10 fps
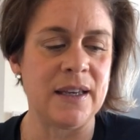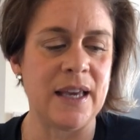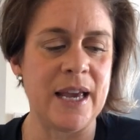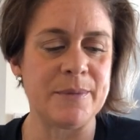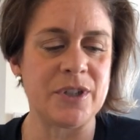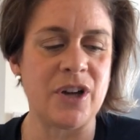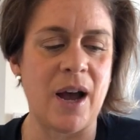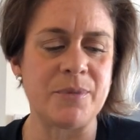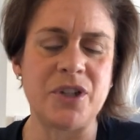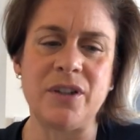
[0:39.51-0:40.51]
Cam
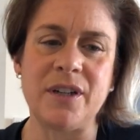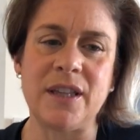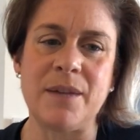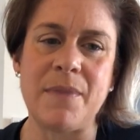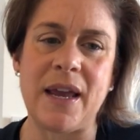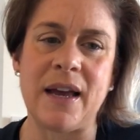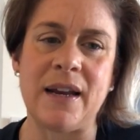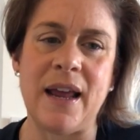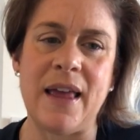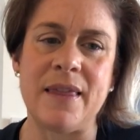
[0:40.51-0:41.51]
stopped. She looked at the
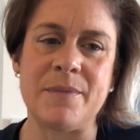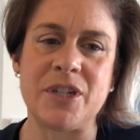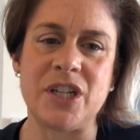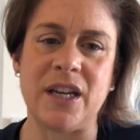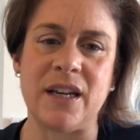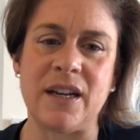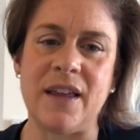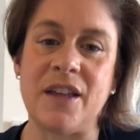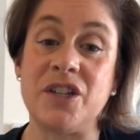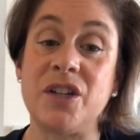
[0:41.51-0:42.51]
man and the machine,
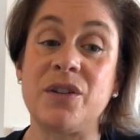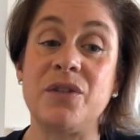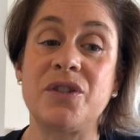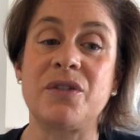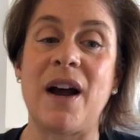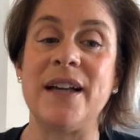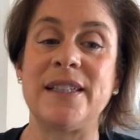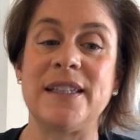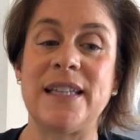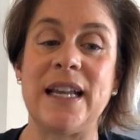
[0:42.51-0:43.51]
and then she closed her
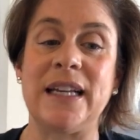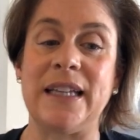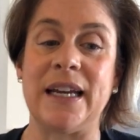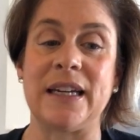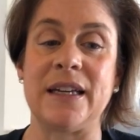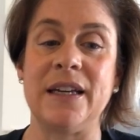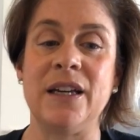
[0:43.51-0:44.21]
eyes and said, click.